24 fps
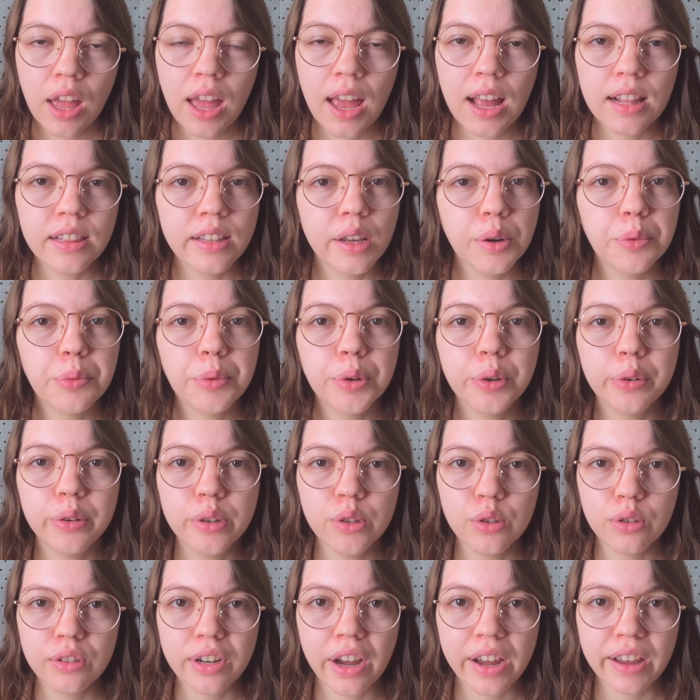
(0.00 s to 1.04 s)
and then we're going
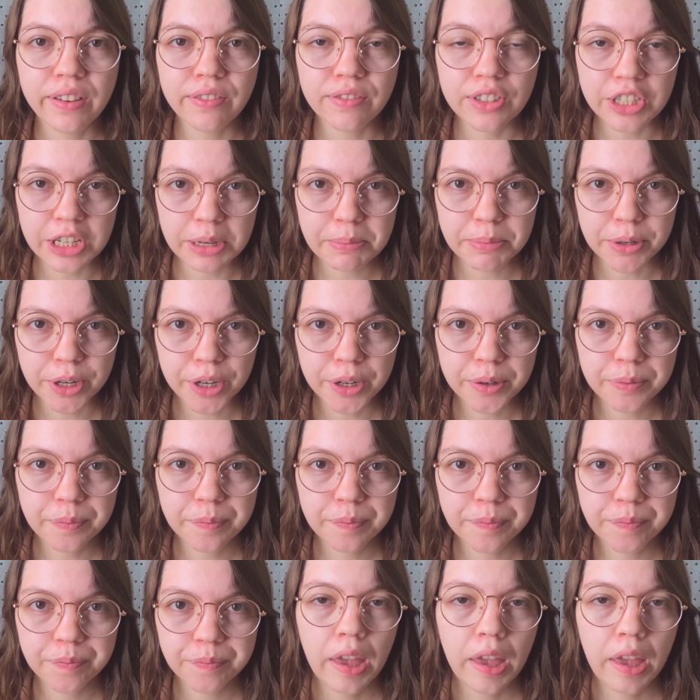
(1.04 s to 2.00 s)
to dive deeper.